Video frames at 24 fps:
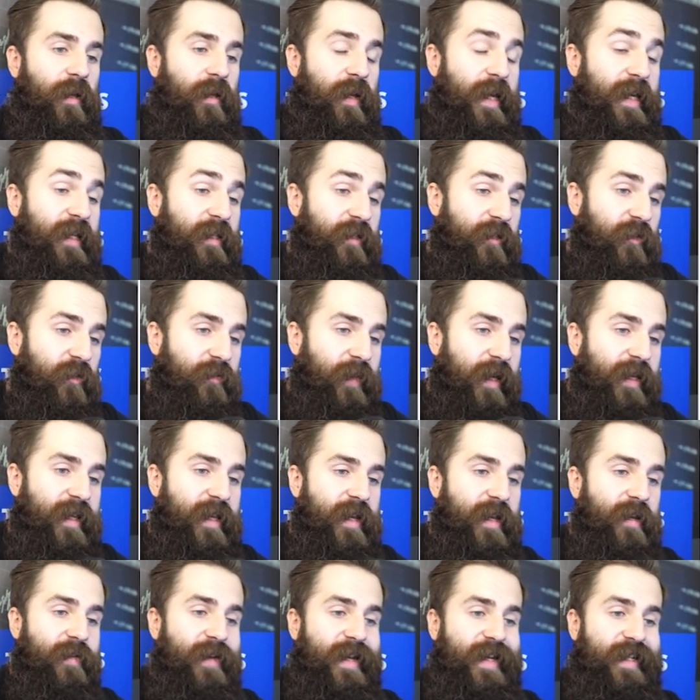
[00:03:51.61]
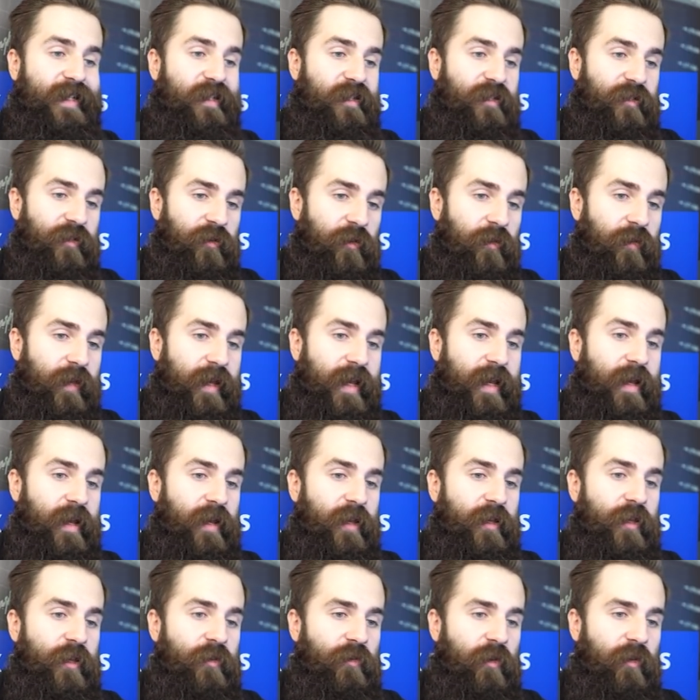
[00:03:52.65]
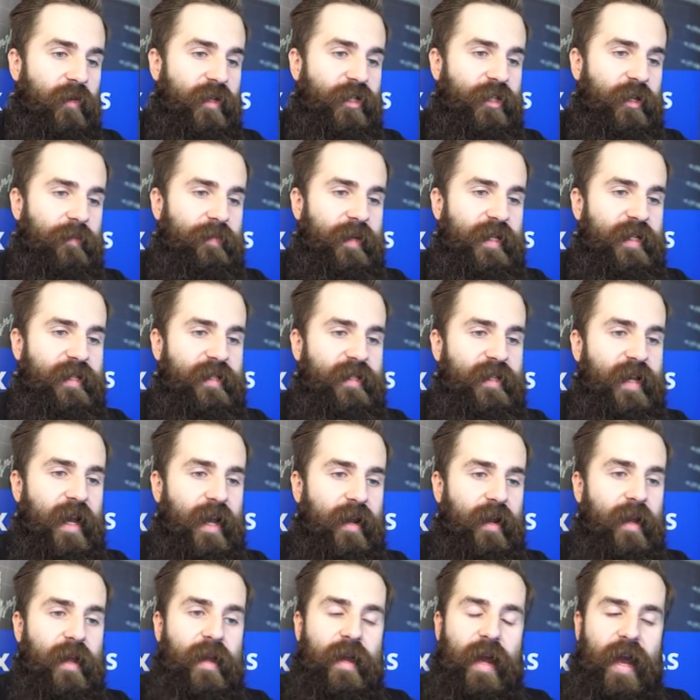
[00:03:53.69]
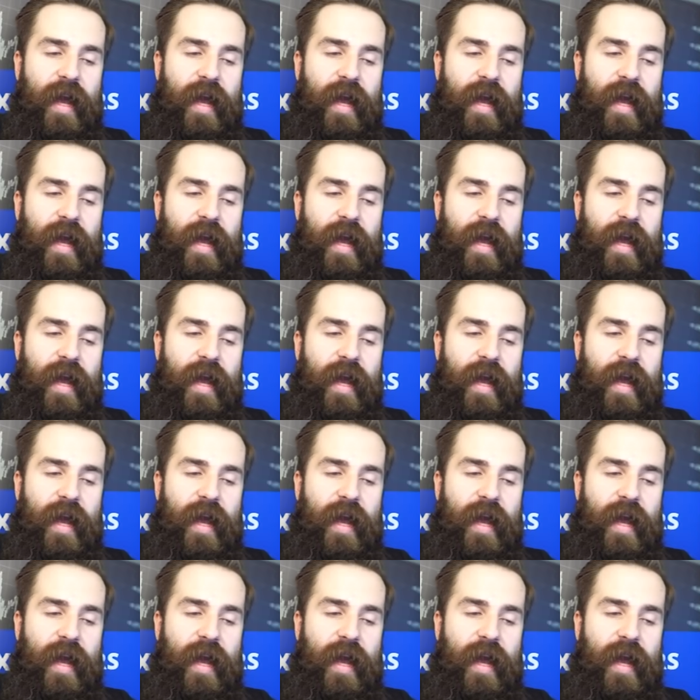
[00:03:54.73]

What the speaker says: instrument here is truly euro and Japanese yen,